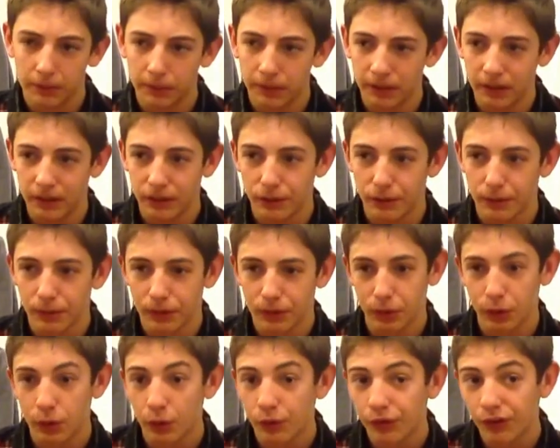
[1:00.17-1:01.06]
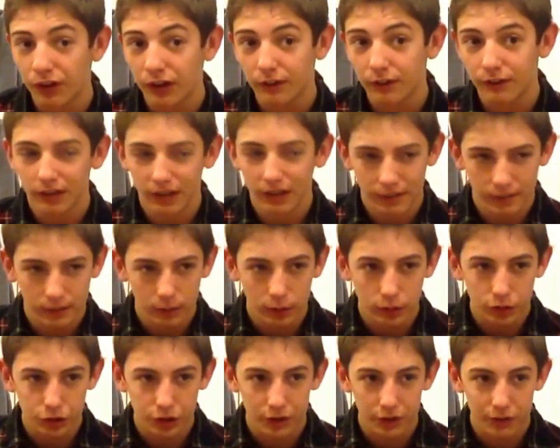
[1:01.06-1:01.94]
beasts from the circle of life, the
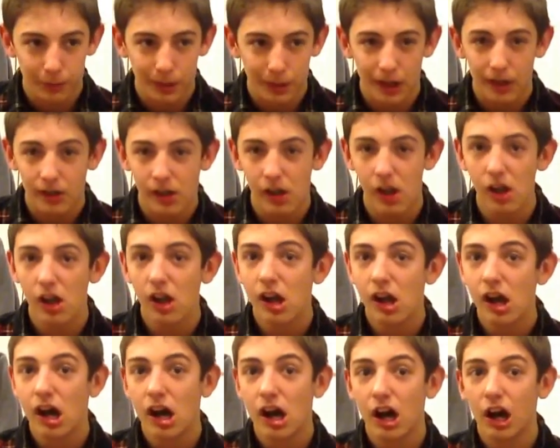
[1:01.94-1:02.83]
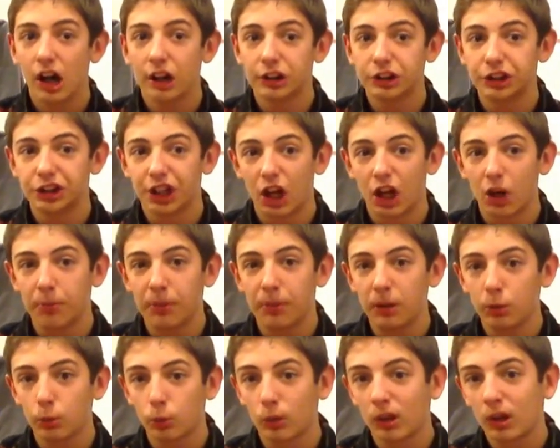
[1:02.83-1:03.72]
evolution of man, I shall
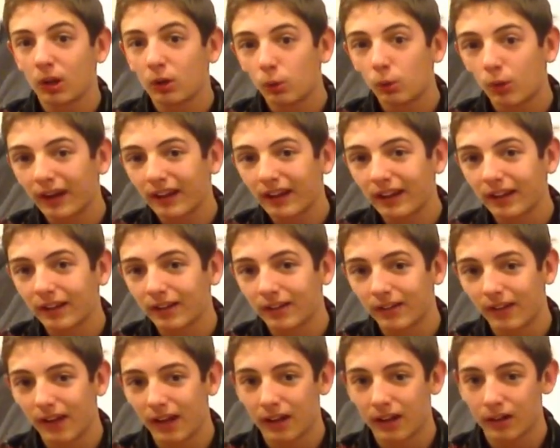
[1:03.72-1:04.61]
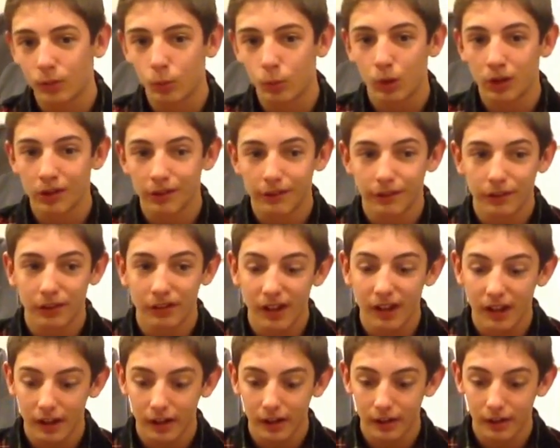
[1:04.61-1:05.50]
be reawakened as one with the
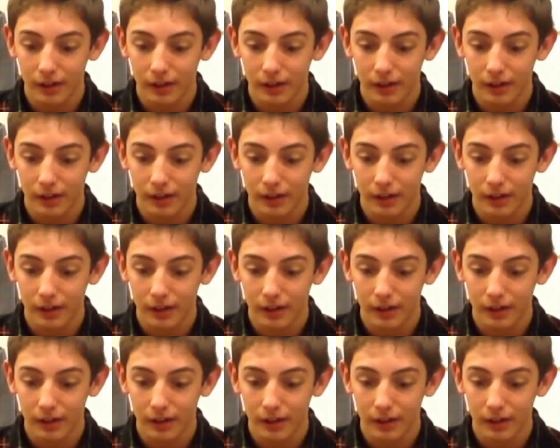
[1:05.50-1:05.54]
land.